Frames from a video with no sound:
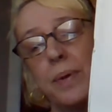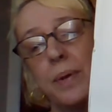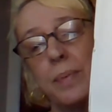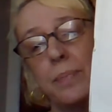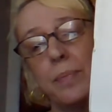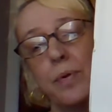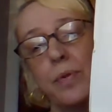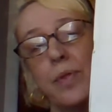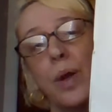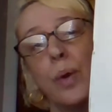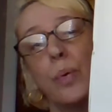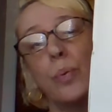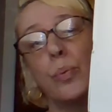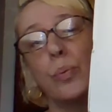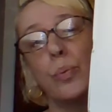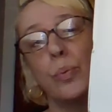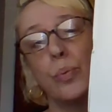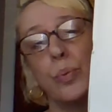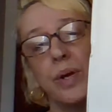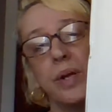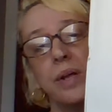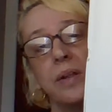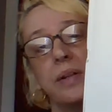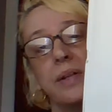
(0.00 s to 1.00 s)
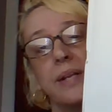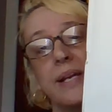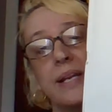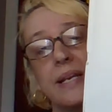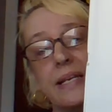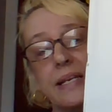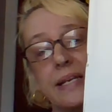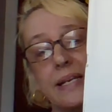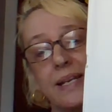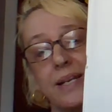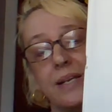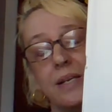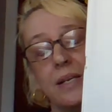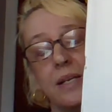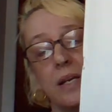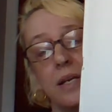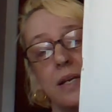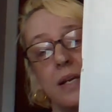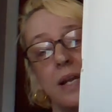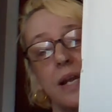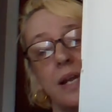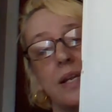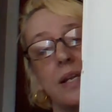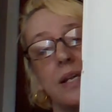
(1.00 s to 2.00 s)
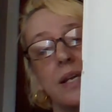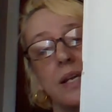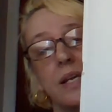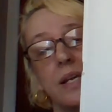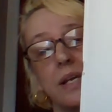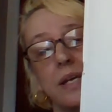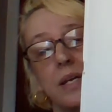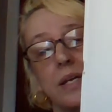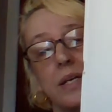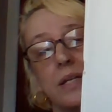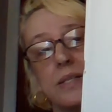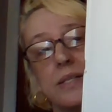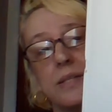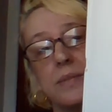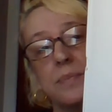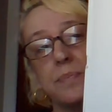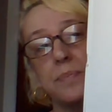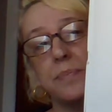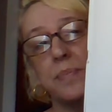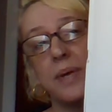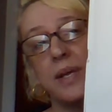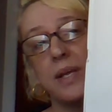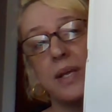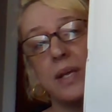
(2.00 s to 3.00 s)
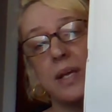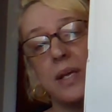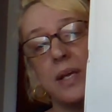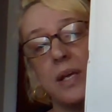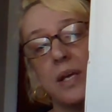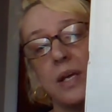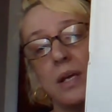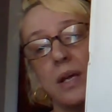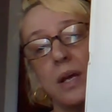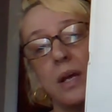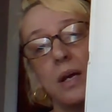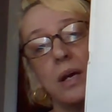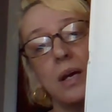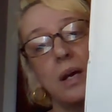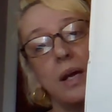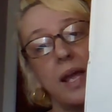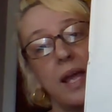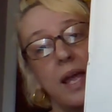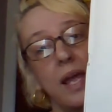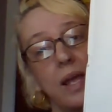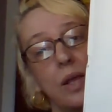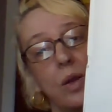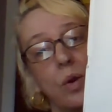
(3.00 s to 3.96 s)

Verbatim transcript: people that really need it, and he is making a